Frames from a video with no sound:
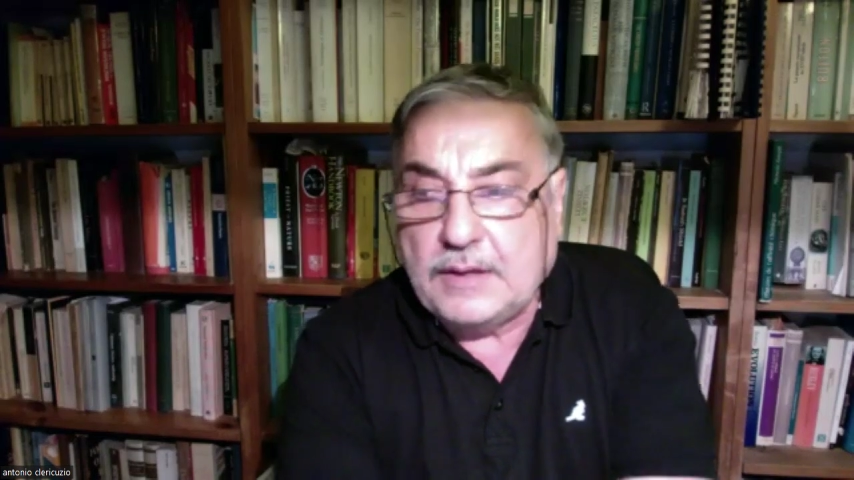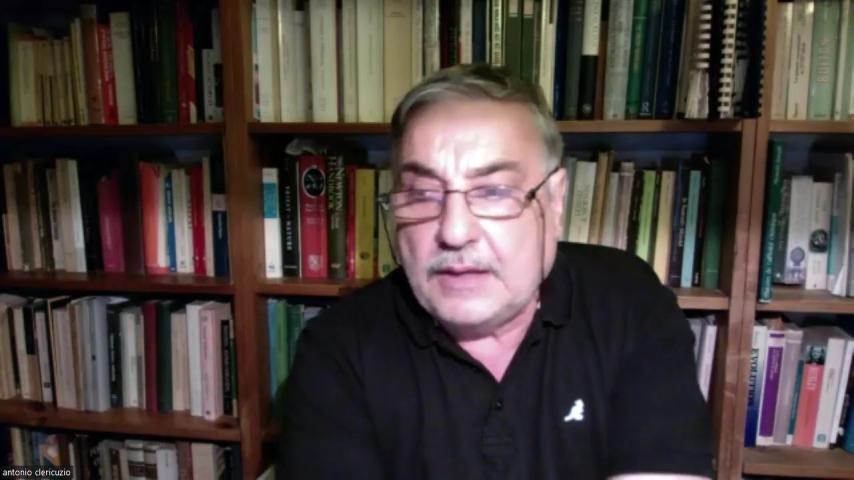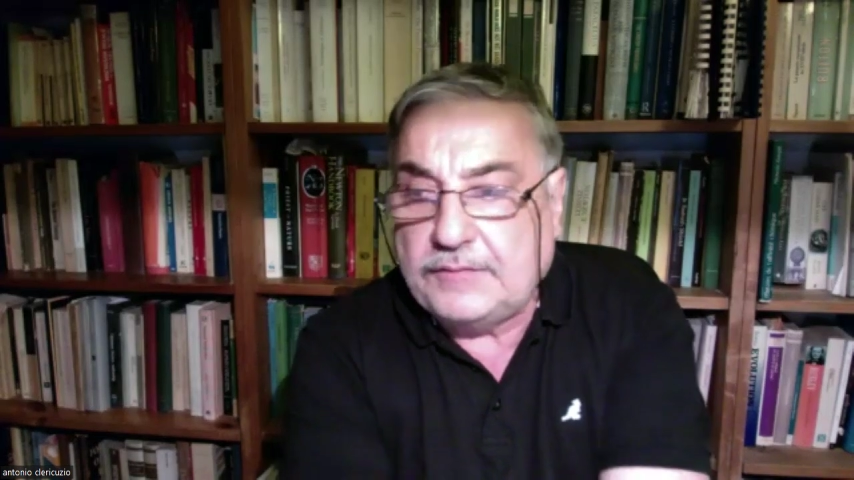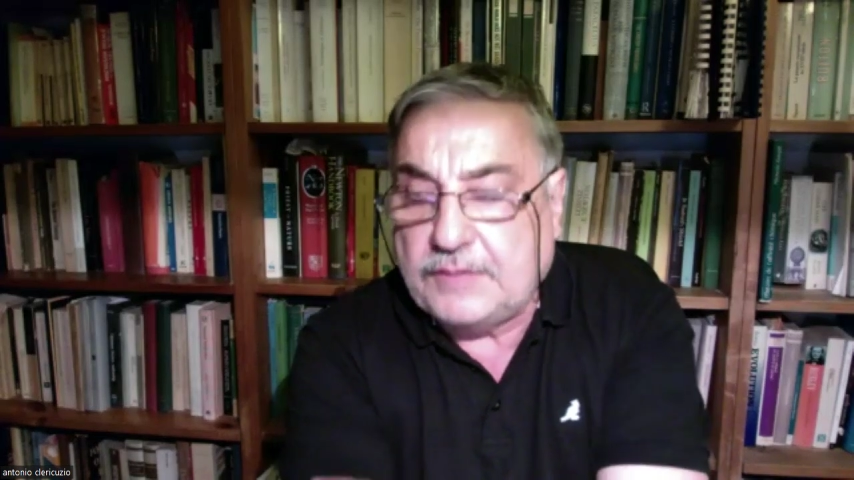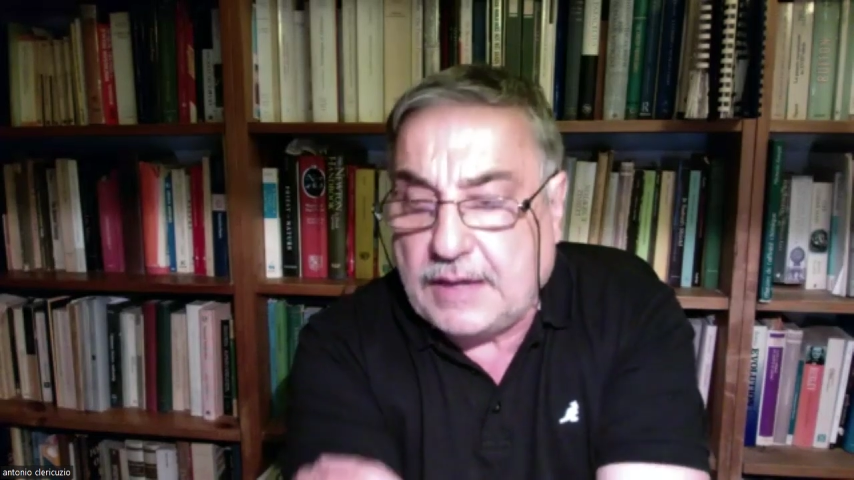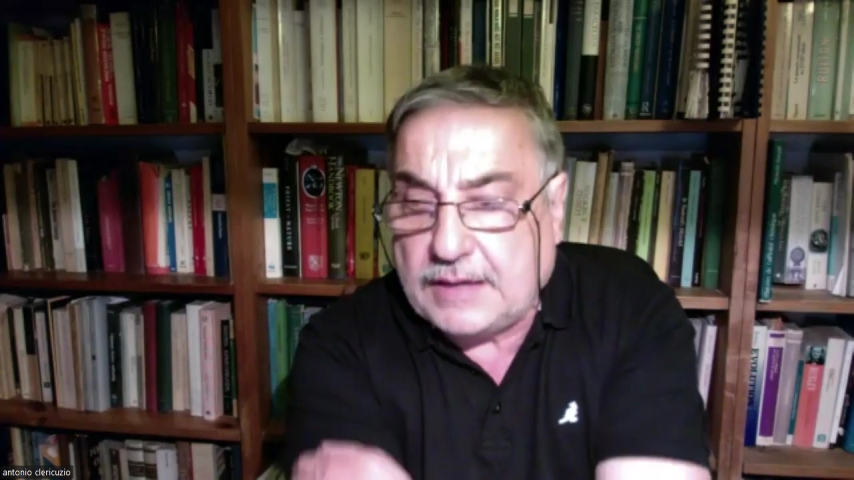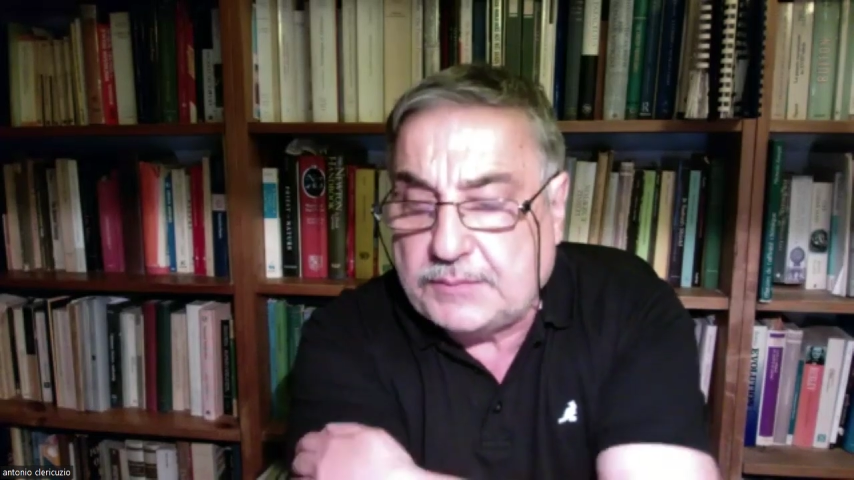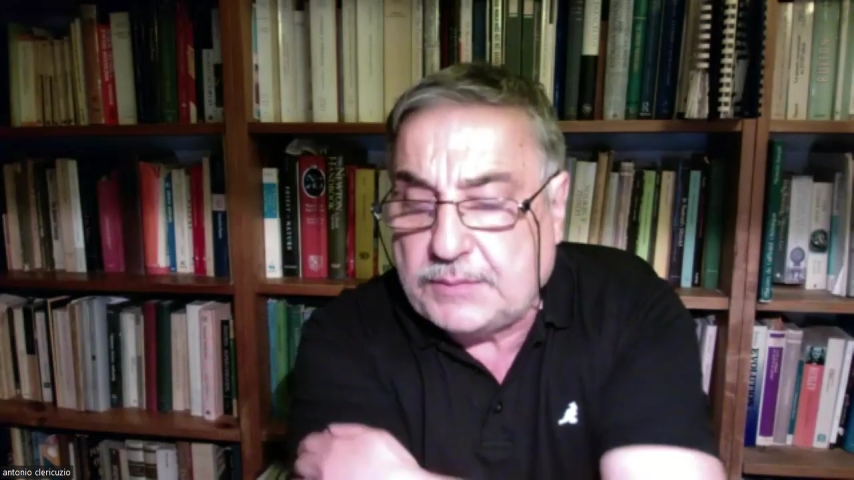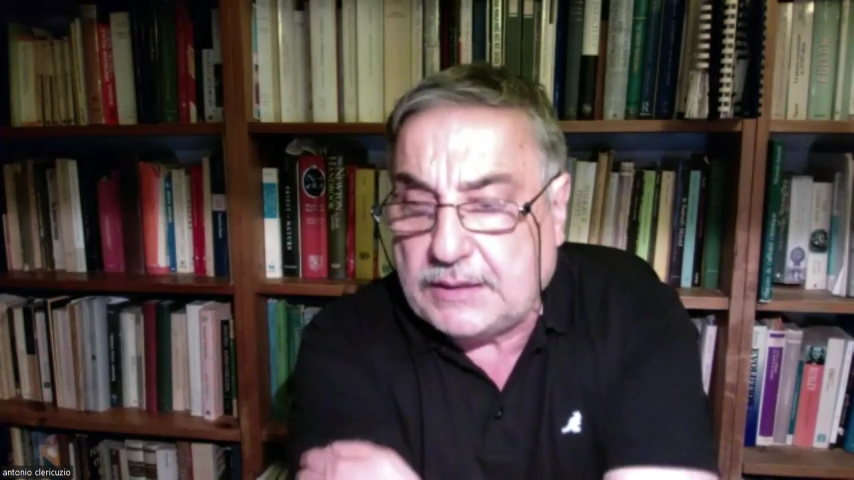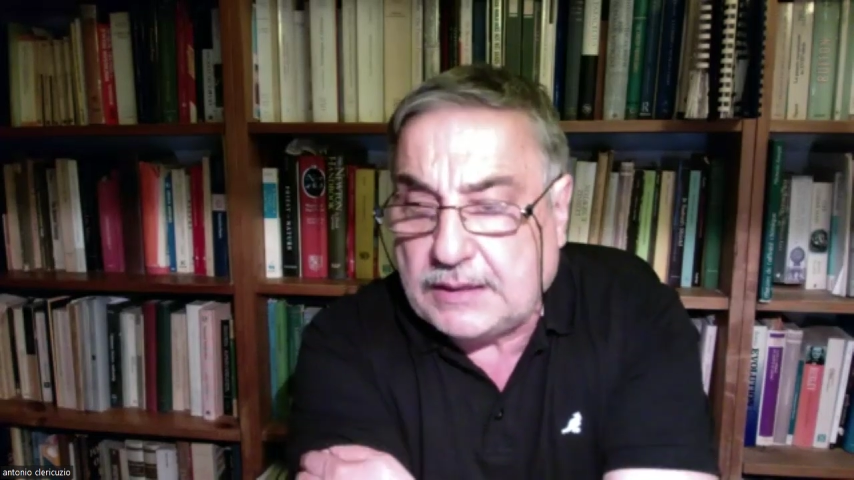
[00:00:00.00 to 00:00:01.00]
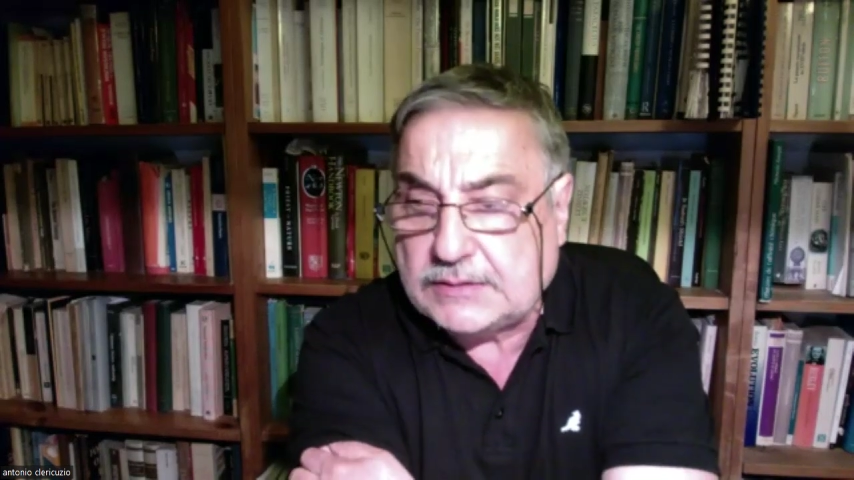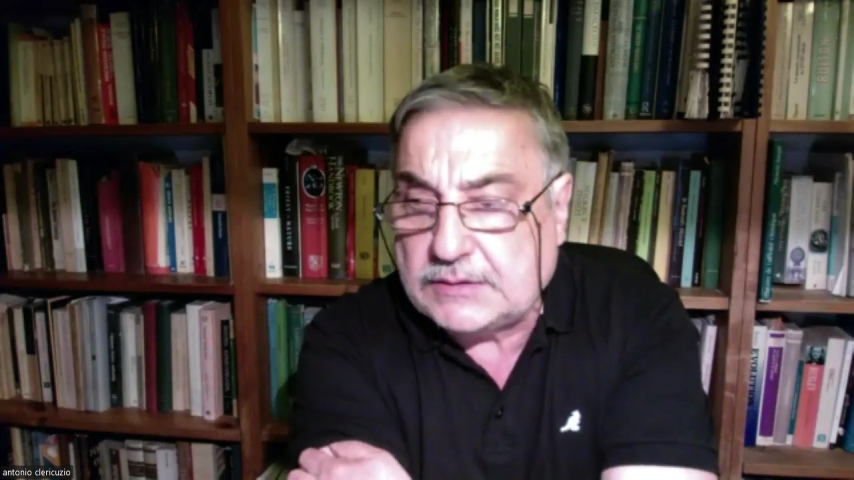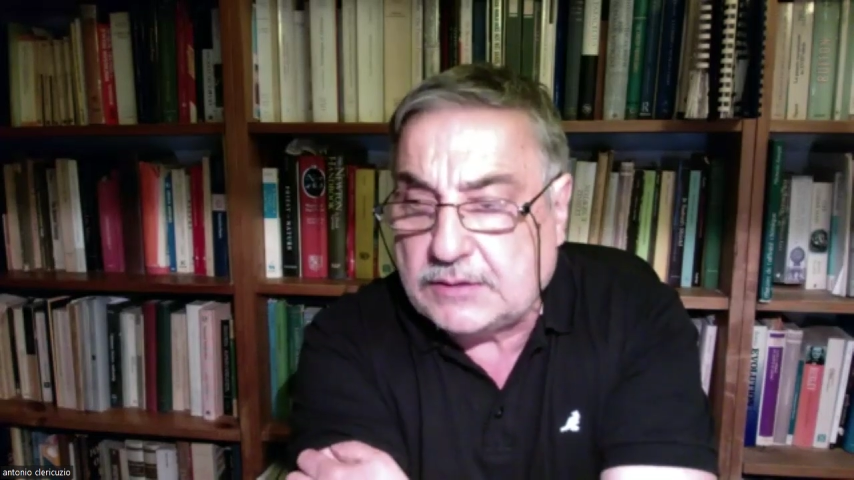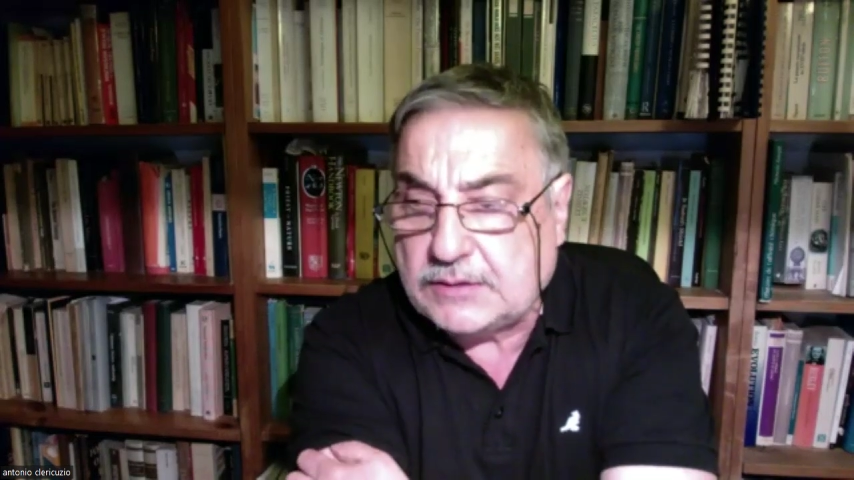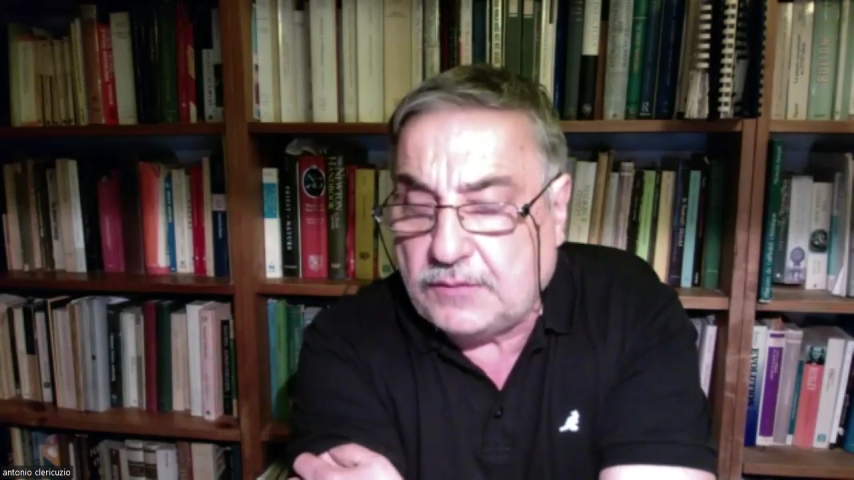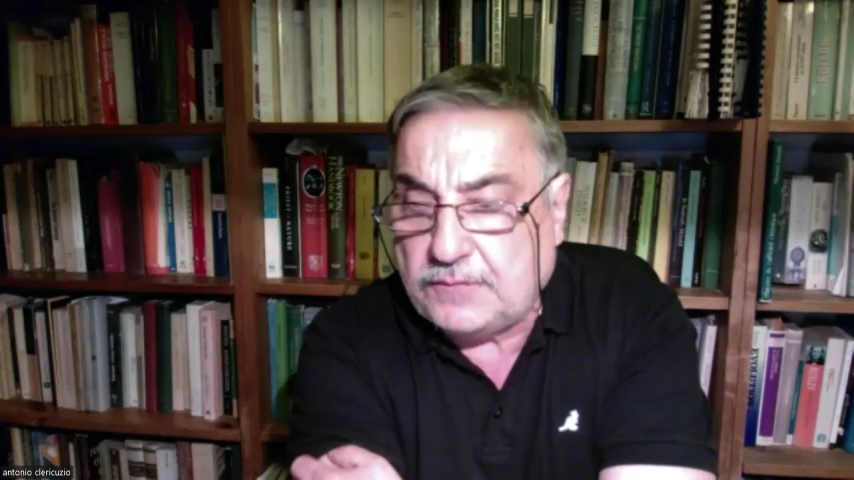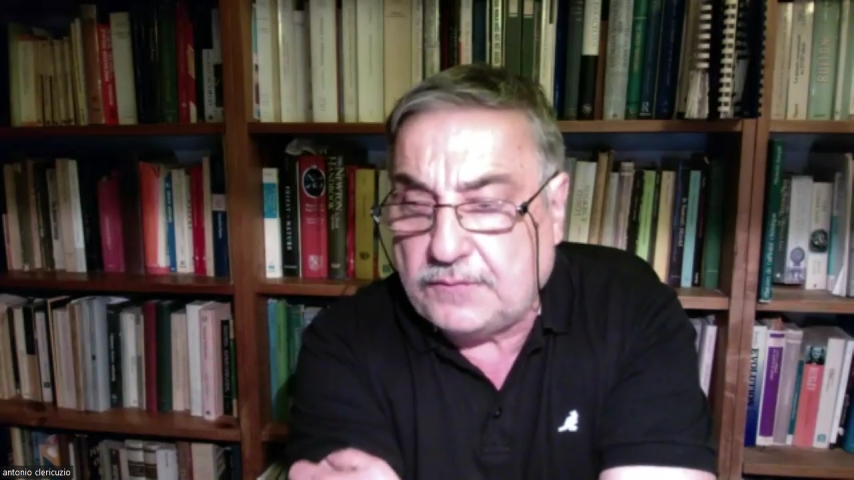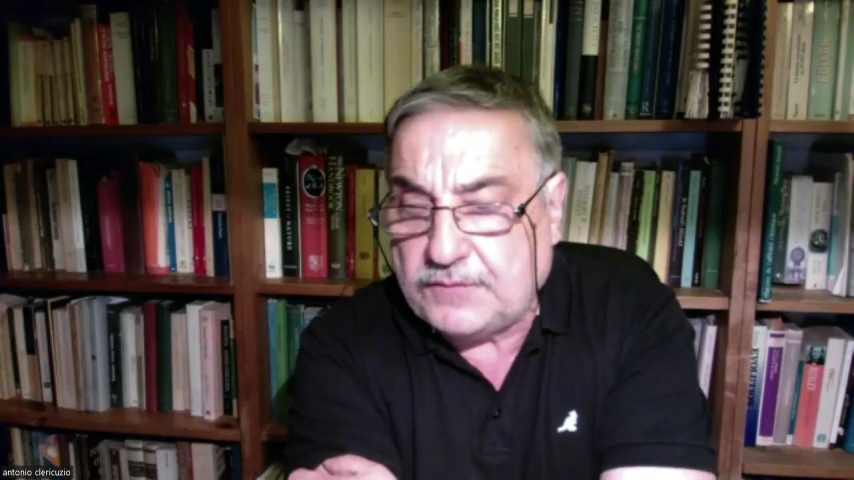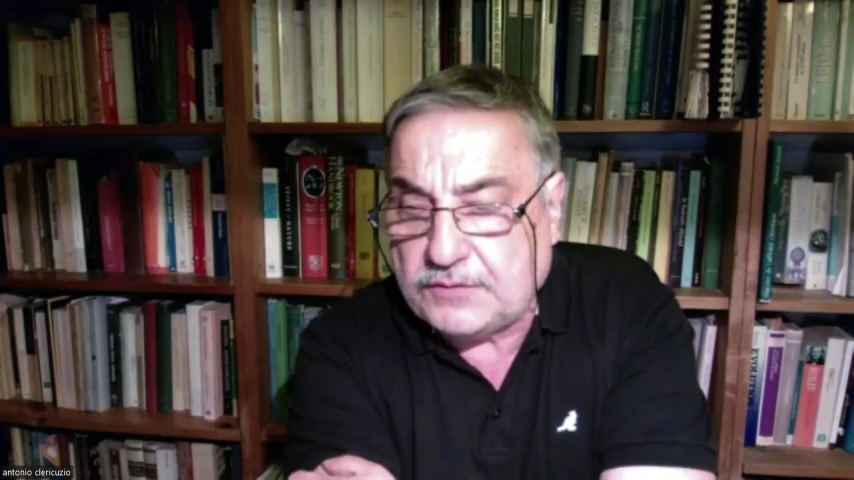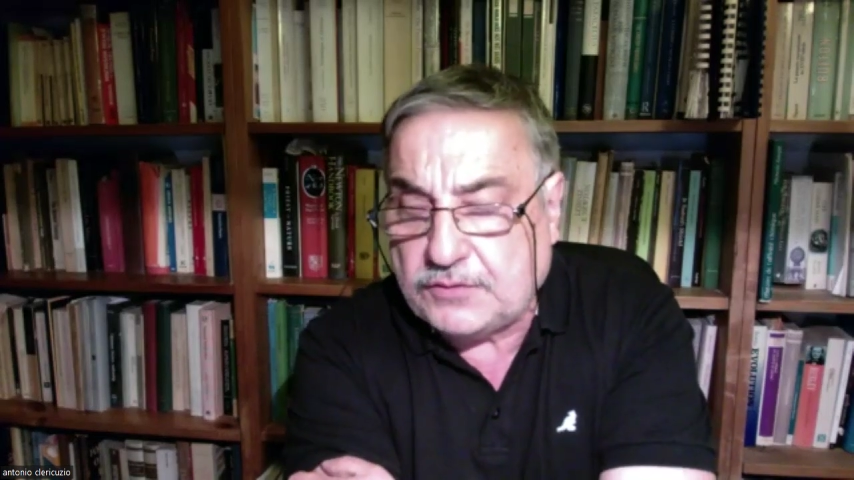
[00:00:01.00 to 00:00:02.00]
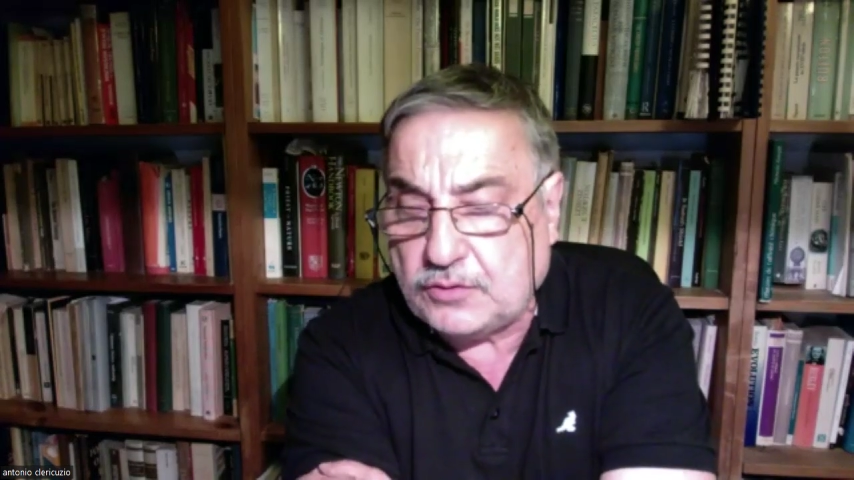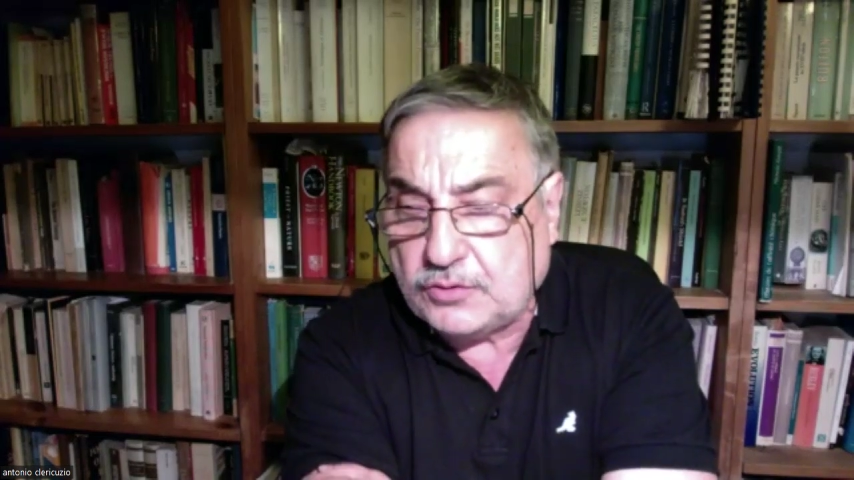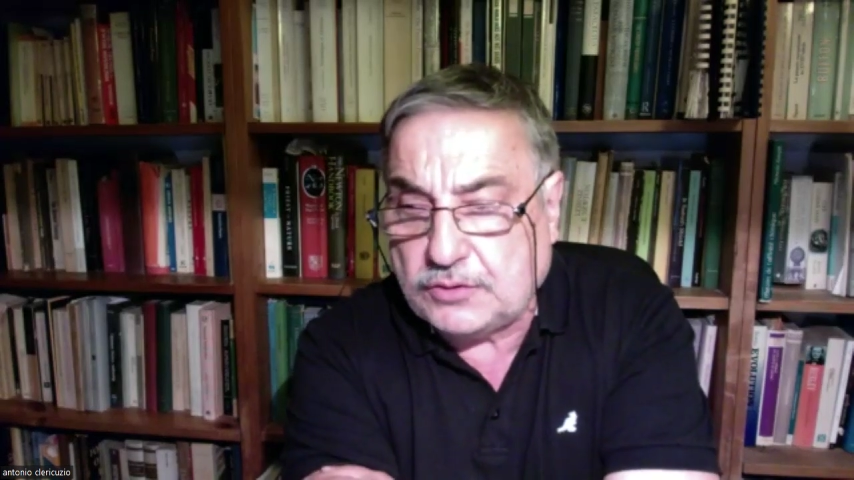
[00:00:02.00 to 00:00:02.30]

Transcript: an explanance of physiology,